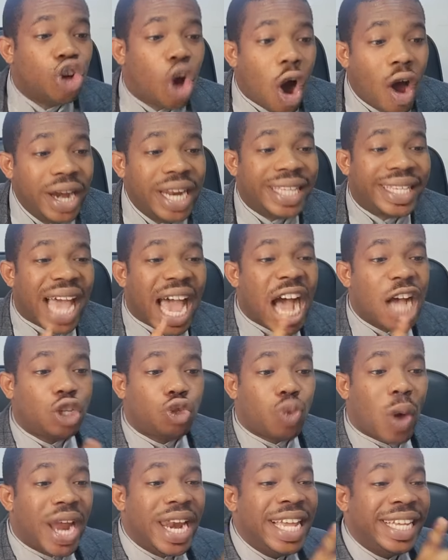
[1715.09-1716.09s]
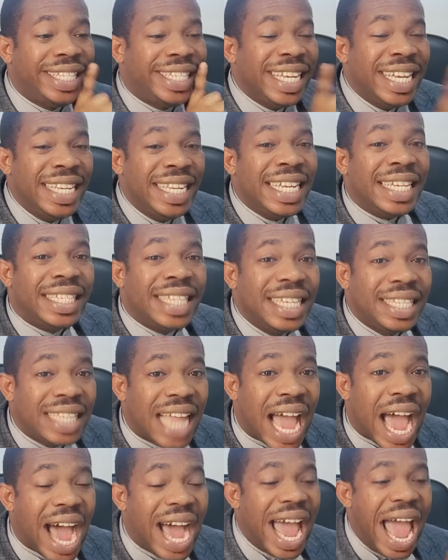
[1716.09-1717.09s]
God is actually seeing the
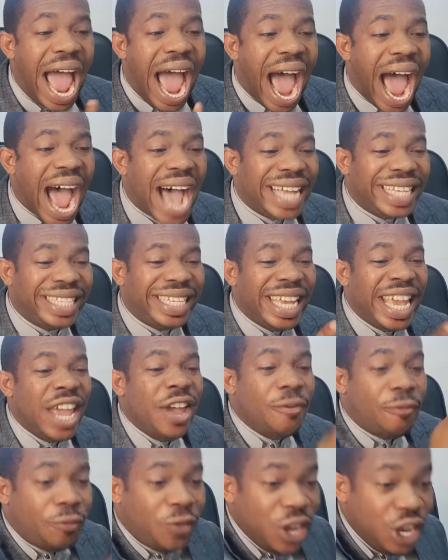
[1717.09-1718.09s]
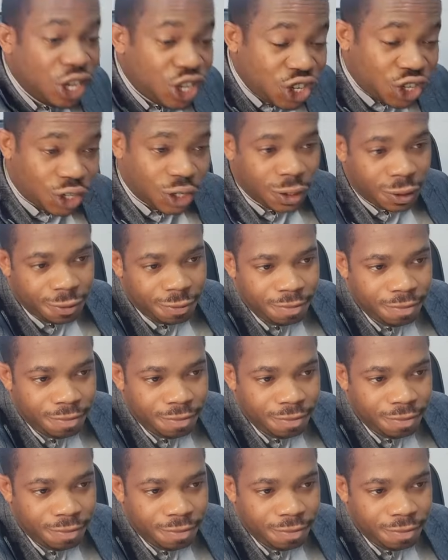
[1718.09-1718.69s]
sister as a fish.